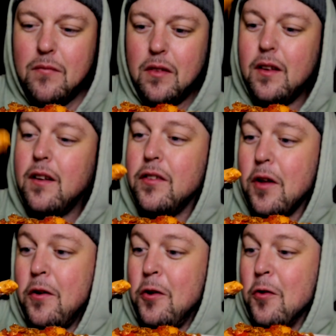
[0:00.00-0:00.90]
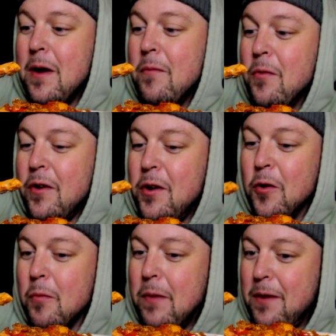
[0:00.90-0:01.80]
Because don't you remember when you
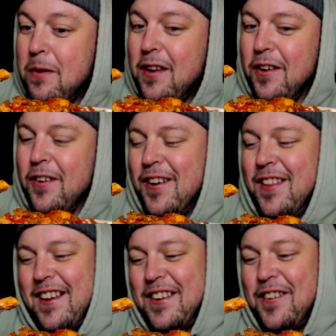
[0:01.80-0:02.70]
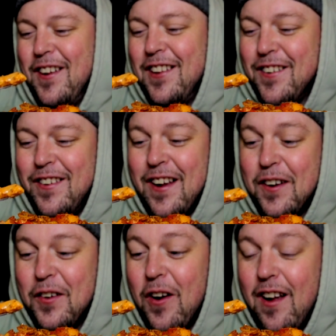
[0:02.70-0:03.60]
were a baby or like a toddler and you had a
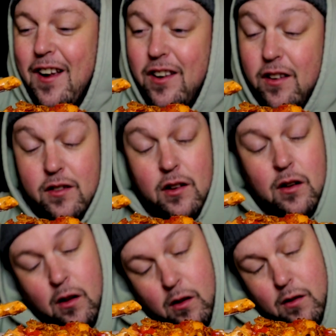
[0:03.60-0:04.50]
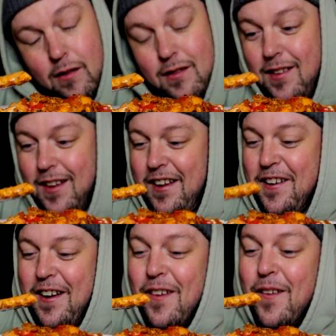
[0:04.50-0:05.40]
cry and you're just like,
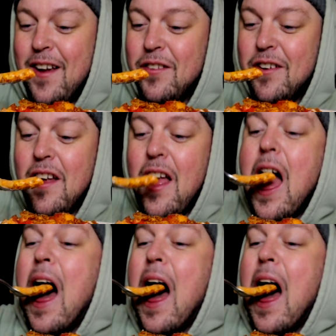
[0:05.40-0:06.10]
you're out after it?